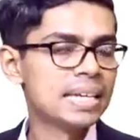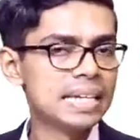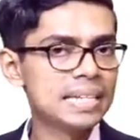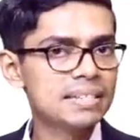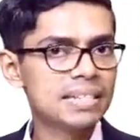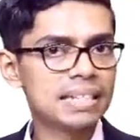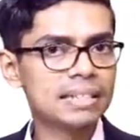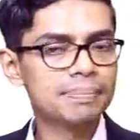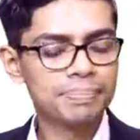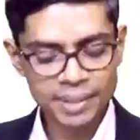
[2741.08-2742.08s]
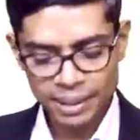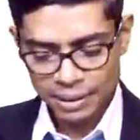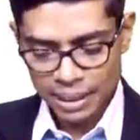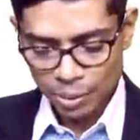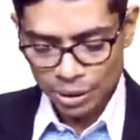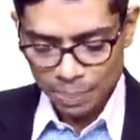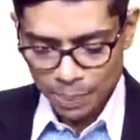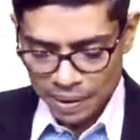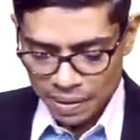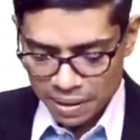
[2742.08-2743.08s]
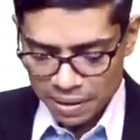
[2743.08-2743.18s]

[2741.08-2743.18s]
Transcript: It is said that when the person